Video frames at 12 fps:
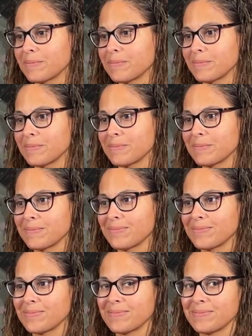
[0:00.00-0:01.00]

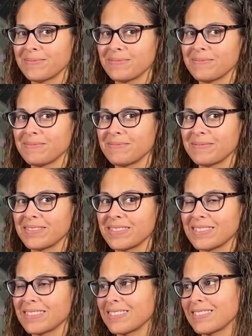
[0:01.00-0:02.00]

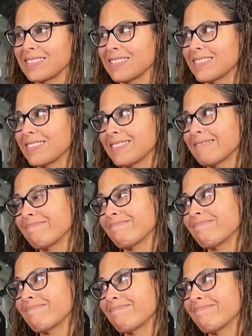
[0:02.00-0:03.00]

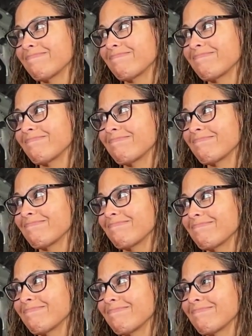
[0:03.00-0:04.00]

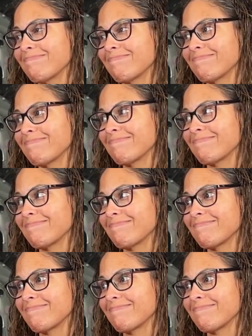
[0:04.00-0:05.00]

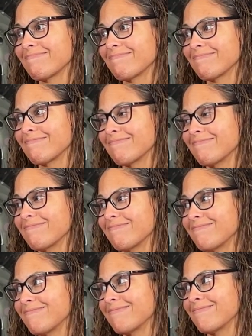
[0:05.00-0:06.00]

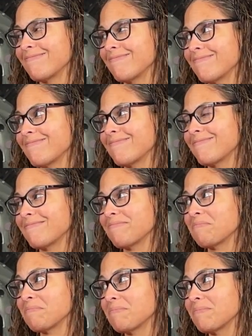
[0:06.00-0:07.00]

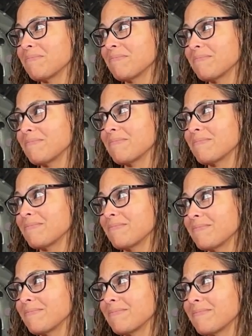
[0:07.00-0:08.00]
(not speaking)